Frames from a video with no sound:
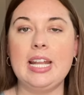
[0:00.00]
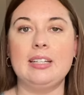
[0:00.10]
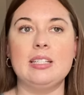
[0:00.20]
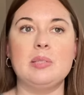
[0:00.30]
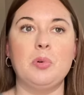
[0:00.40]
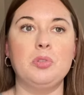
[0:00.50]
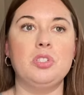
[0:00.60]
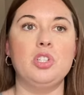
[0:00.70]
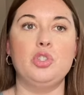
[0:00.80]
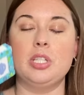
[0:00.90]
and it's supposed
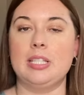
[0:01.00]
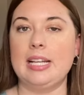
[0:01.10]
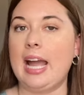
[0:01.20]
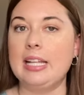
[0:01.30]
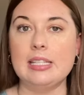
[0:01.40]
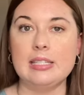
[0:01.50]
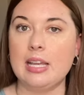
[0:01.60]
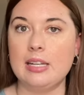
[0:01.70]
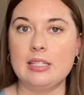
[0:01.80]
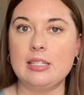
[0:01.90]
to just like add
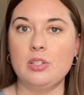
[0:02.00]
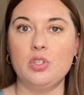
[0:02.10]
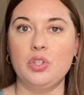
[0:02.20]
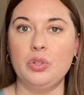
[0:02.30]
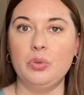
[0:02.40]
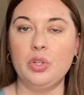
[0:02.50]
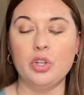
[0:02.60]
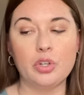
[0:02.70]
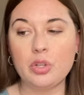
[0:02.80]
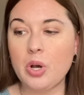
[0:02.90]
scent to your
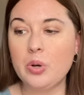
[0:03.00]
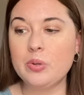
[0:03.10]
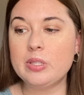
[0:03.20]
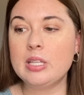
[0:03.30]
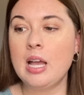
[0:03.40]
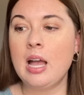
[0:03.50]
clothes.